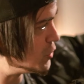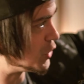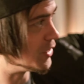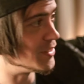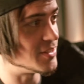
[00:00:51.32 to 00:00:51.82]
You
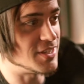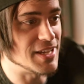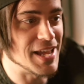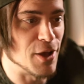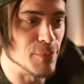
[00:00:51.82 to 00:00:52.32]
can
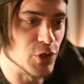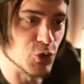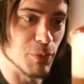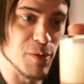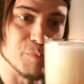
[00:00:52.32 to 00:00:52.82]
see how
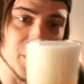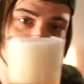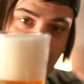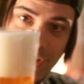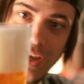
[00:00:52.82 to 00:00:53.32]
much of my
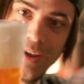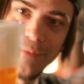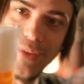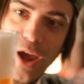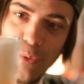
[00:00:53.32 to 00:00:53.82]
beer is
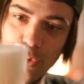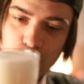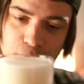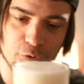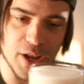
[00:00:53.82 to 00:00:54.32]
now
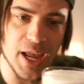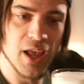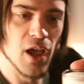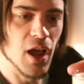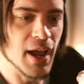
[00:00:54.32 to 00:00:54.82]
ruined for
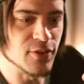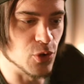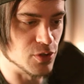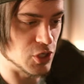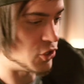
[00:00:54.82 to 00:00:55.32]
that.
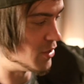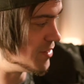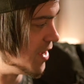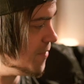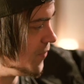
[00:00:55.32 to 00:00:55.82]
That's always a
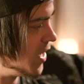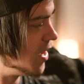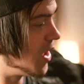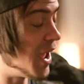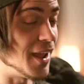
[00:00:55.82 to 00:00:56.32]
good time.
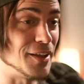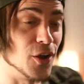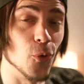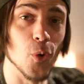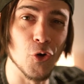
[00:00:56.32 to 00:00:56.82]

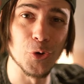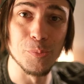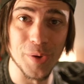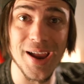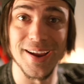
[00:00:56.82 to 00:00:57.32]
Hey,
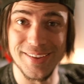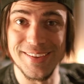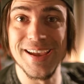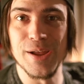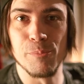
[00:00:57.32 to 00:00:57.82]
welcome back.
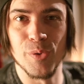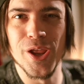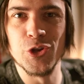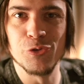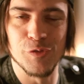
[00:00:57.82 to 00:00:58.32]
Yeah,
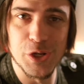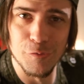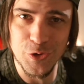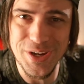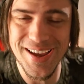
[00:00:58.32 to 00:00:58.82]
brand new
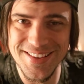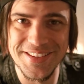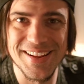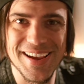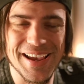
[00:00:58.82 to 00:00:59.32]
video for you
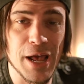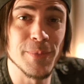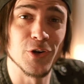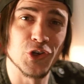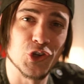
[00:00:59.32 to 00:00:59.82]
guys today, and
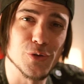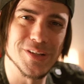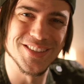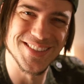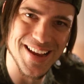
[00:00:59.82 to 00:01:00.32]
I'm here to show
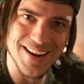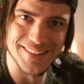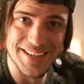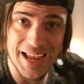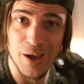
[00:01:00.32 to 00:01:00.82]
you exactly